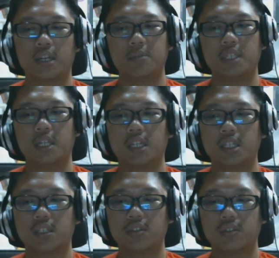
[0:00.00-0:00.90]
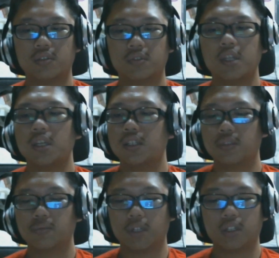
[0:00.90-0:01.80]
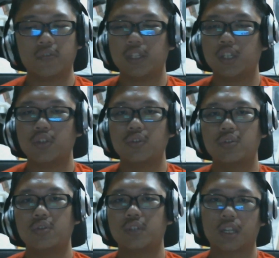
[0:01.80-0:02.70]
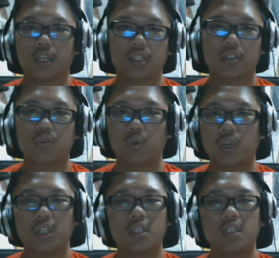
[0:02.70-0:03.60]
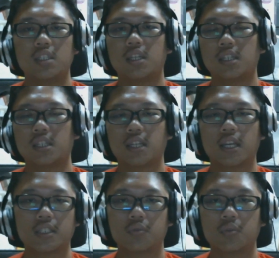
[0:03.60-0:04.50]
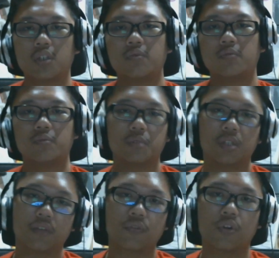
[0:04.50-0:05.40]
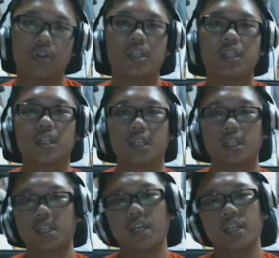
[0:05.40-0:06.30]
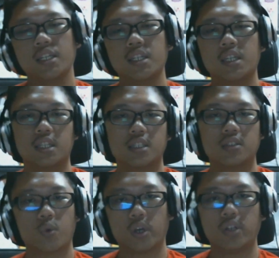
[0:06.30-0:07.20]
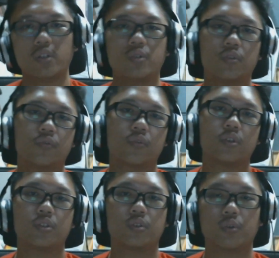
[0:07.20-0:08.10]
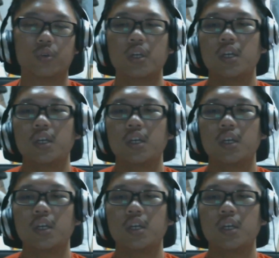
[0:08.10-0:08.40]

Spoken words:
I mean, like, you know, smaller videos doing like 20, and then the next one would be like 40, and then 80, and then so on and so forth. So